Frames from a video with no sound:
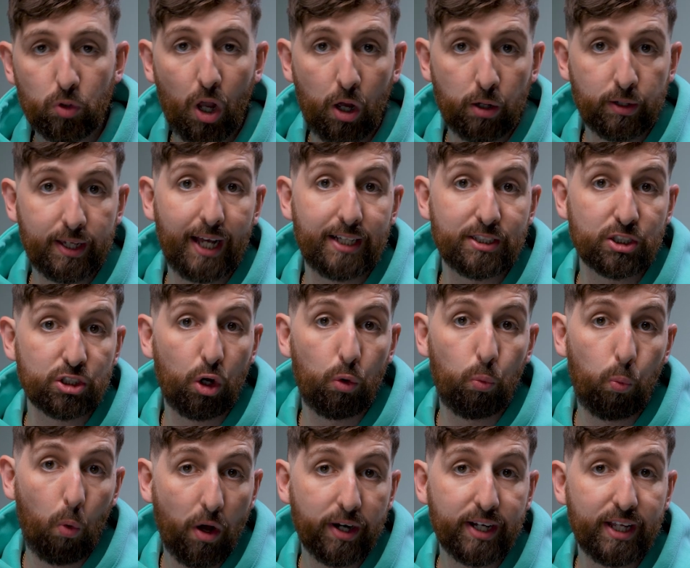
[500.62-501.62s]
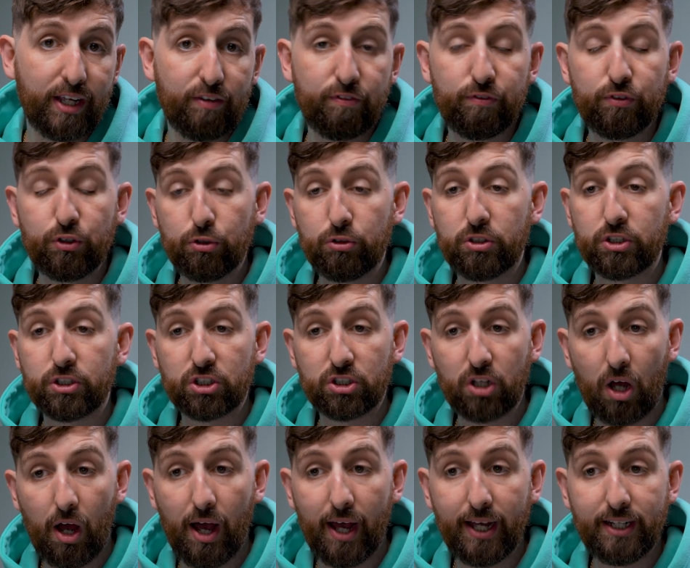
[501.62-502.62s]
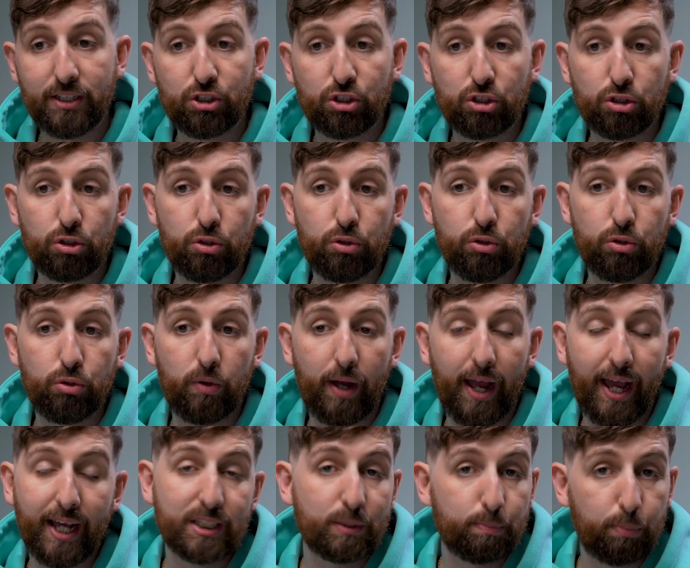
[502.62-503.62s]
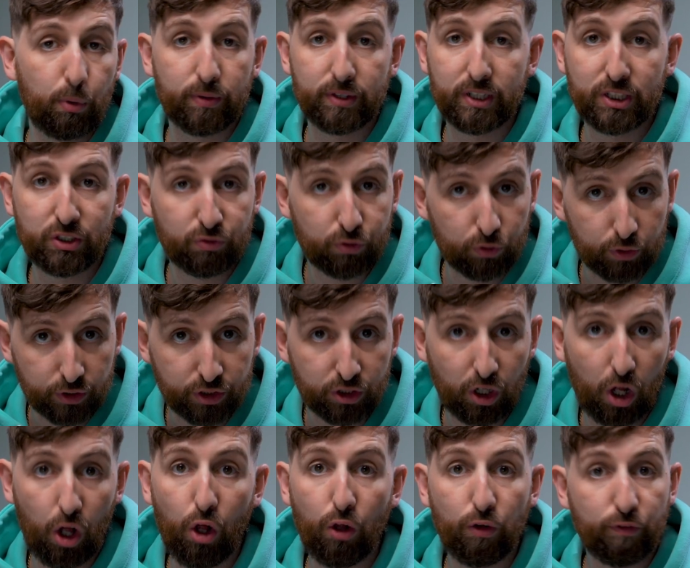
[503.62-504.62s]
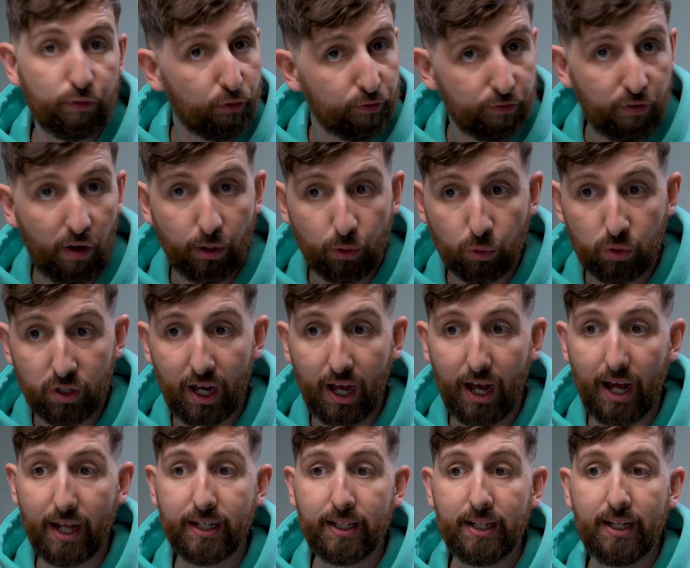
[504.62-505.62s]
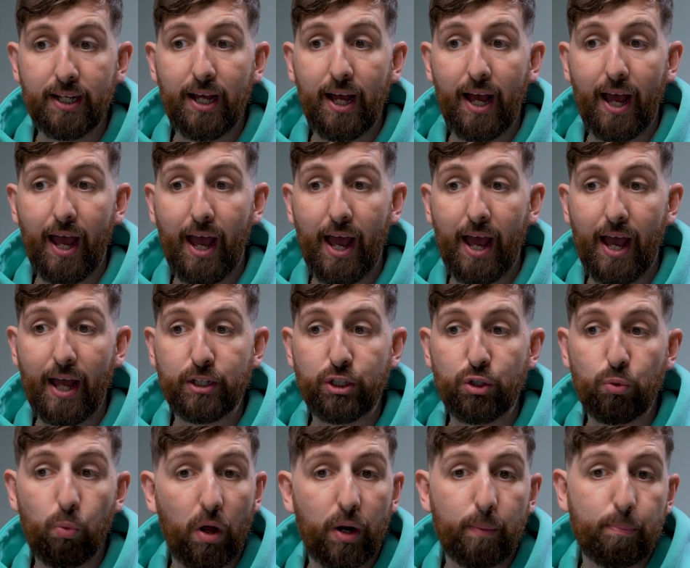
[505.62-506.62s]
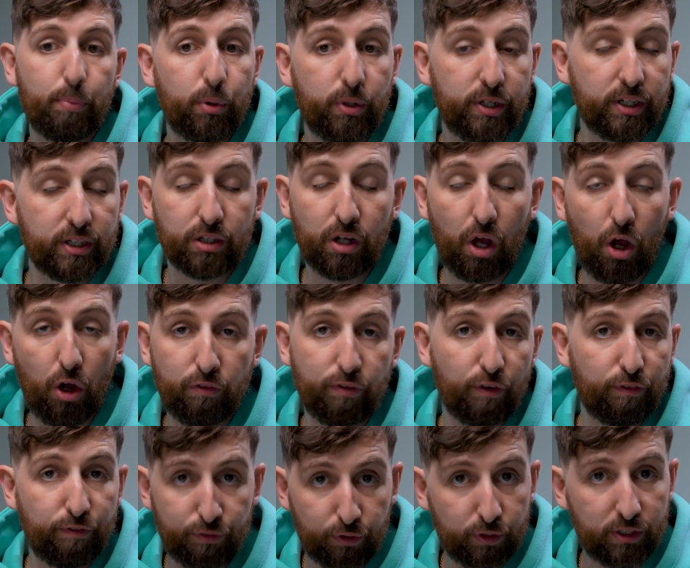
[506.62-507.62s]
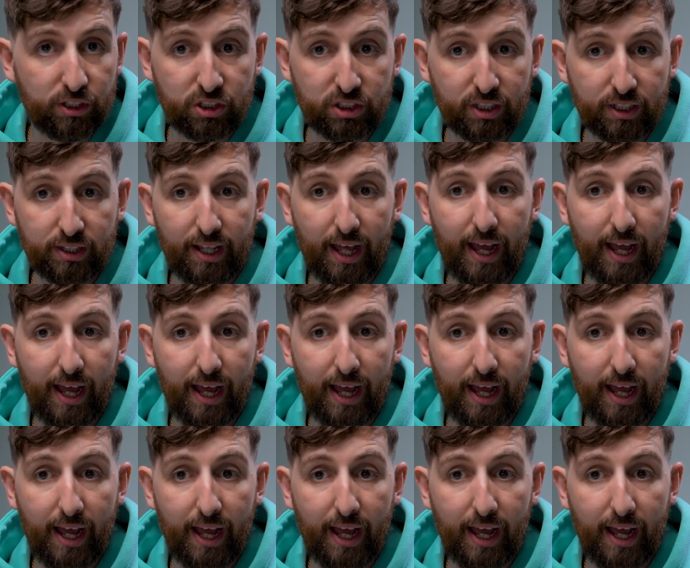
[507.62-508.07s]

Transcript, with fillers: Okay, so what if you decide to export this for Resolve or Final Cut, and you want to put it over footage in